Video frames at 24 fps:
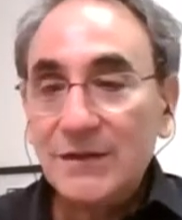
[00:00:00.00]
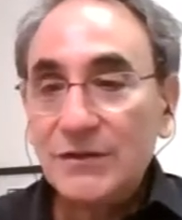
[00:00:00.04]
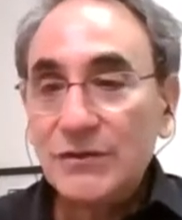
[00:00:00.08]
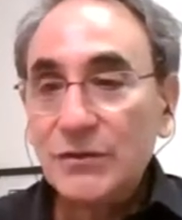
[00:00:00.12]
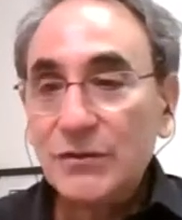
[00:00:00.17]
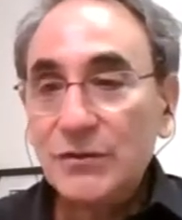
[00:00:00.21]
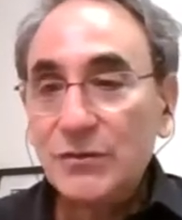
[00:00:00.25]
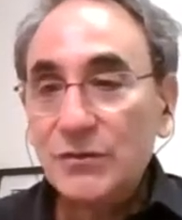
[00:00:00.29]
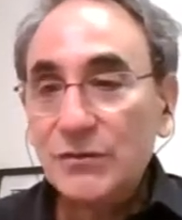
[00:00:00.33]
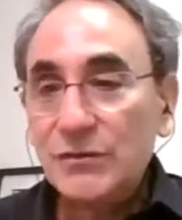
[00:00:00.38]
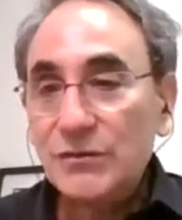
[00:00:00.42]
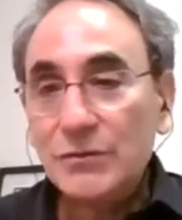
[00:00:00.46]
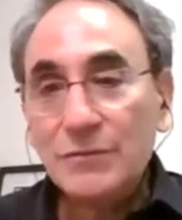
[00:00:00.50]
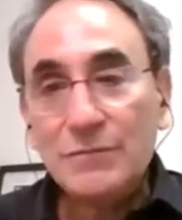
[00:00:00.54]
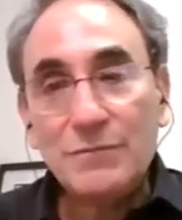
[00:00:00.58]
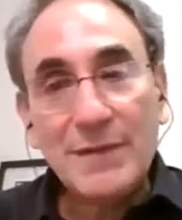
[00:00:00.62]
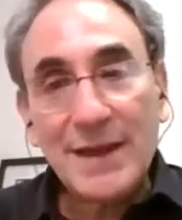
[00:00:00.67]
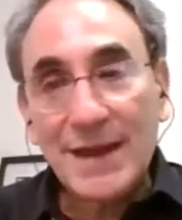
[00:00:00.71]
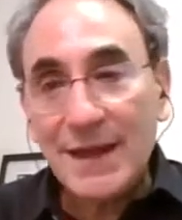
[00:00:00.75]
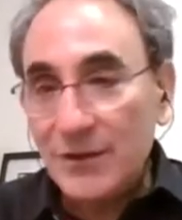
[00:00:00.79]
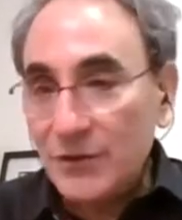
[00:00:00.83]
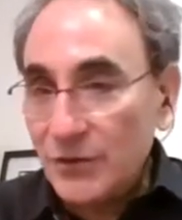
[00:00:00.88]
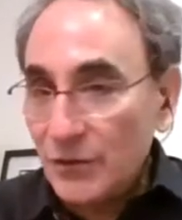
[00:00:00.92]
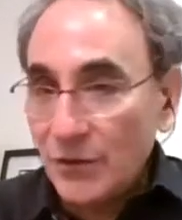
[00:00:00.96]
to, to
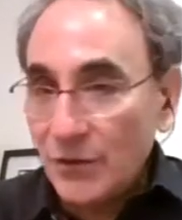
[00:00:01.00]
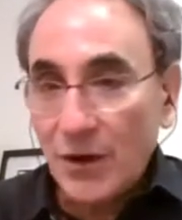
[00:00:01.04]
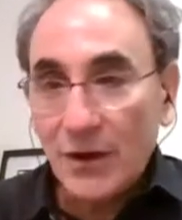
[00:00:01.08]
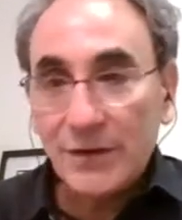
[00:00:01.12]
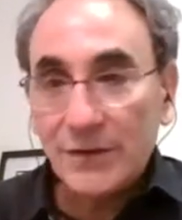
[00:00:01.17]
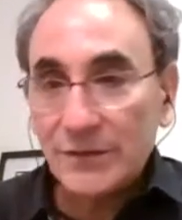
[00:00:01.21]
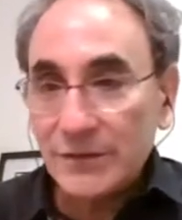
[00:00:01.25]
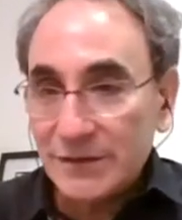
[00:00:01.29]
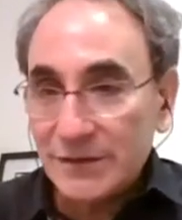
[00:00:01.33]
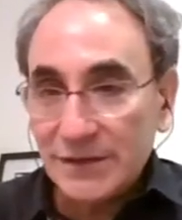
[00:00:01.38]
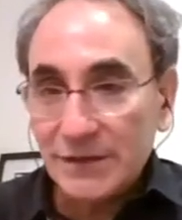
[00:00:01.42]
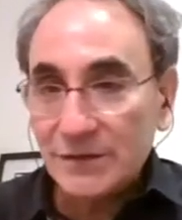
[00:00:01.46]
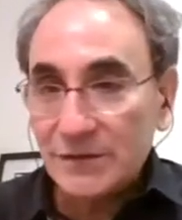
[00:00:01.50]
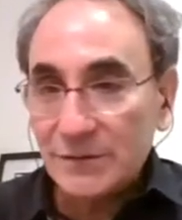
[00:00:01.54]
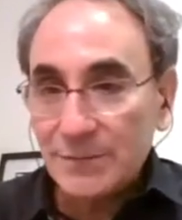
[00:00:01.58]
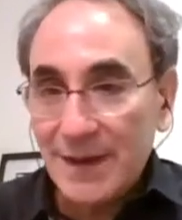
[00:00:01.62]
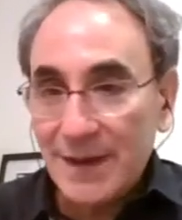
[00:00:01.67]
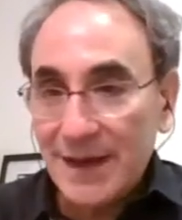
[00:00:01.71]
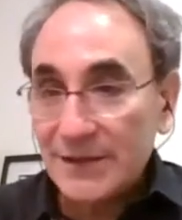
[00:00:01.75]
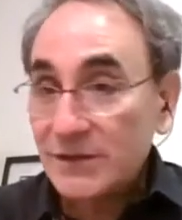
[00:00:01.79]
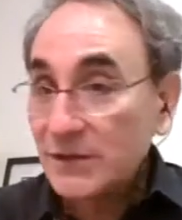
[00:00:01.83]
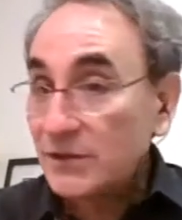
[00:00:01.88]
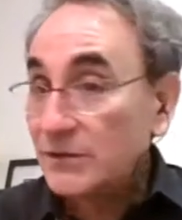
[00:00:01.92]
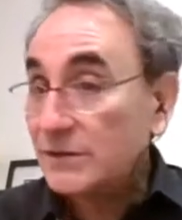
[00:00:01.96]
make your Auto Sales
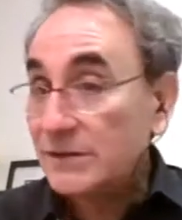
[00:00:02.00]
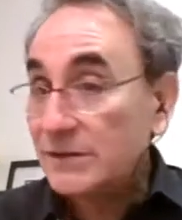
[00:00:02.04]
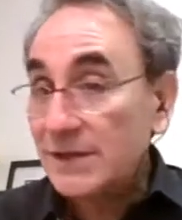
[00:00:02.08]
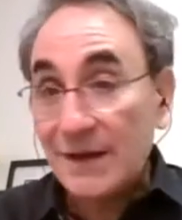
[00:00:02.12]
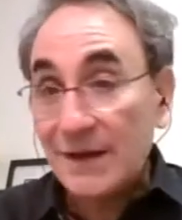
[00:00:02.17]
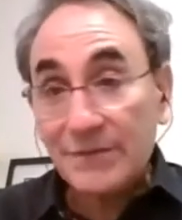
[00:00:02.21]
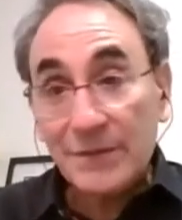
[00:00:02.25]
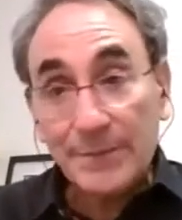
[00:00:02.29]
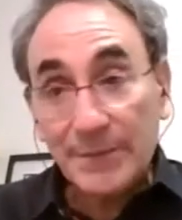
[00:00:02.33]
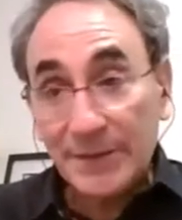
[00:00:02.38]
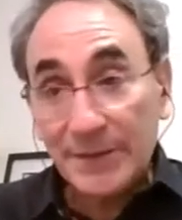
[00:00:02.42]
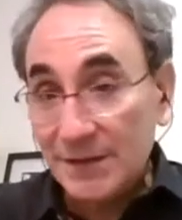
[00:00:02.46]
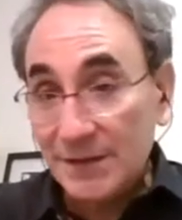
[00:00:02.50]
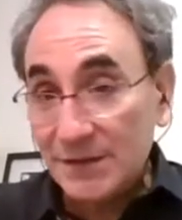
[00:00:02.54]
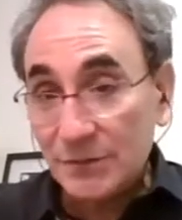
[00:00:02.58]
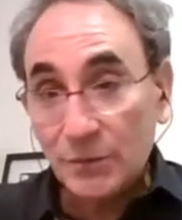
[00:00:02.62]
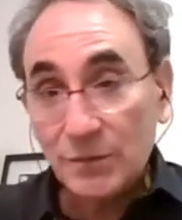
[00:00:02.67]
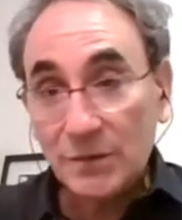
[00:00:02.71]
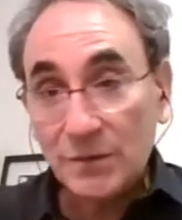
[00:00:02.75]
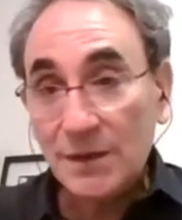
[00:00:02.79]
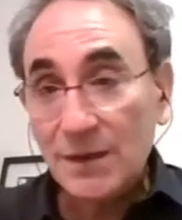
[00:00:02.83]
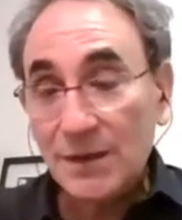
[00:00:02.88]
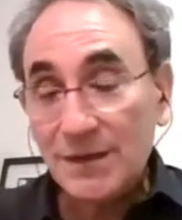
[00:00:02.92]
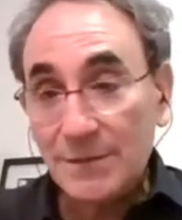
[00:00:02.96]
Master, because everybody's
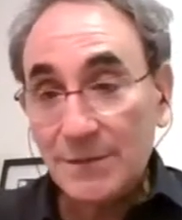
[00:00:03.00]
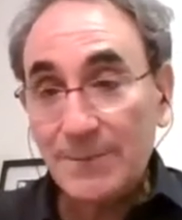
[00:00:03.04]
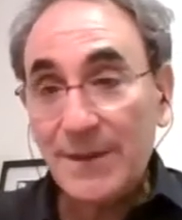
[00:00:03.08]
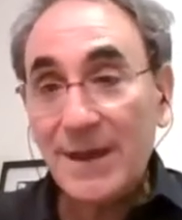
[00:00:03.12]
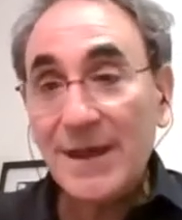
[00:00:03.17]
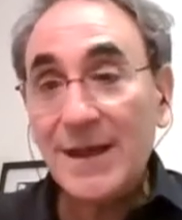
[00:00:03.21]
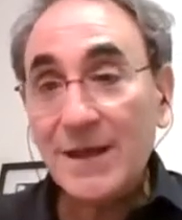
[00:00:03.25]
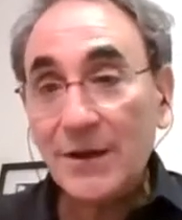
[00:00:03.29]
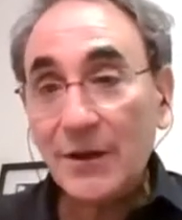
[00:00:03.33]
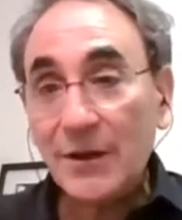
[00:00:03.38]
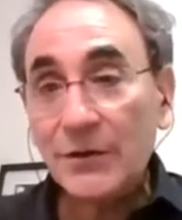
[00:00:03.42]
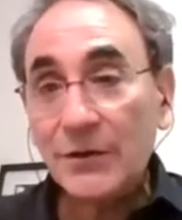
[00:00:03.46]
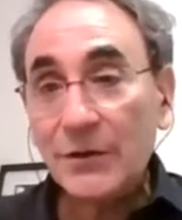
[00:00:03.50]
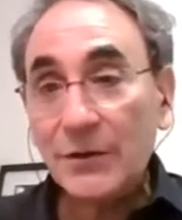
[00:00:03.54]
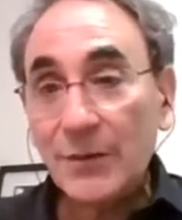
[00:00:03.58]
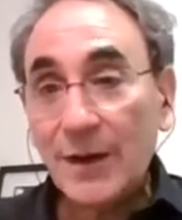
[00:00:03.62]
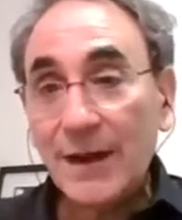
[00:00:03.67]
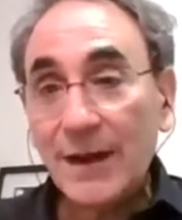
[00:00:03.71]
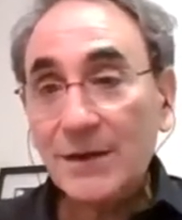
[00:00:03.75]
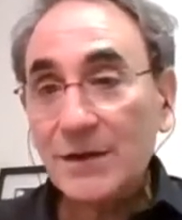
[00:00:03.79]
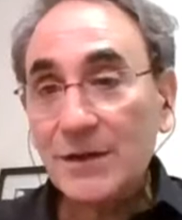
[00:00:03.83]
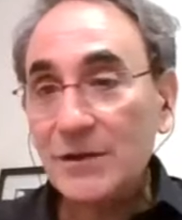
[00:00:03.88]
depending on you, right?